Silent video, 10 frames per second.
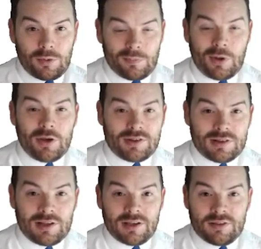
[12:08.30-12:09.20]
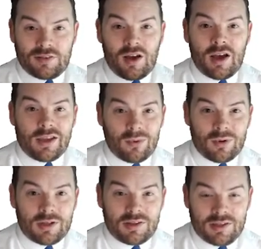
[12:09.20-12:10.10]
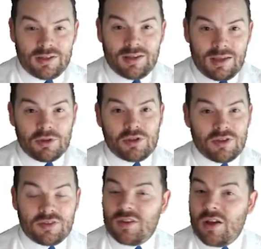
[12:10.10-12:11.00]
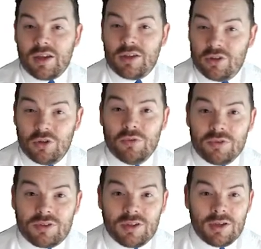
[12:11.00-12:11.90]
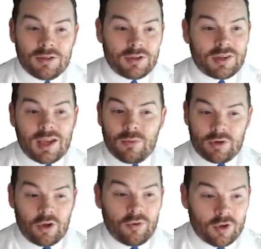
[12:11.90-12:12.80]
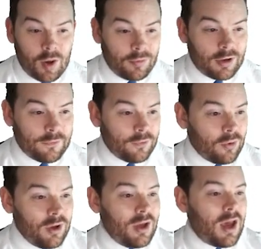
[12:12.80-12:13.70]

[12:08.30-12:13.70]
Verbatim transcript: personalized high quality images that I could use that they would own copyright for.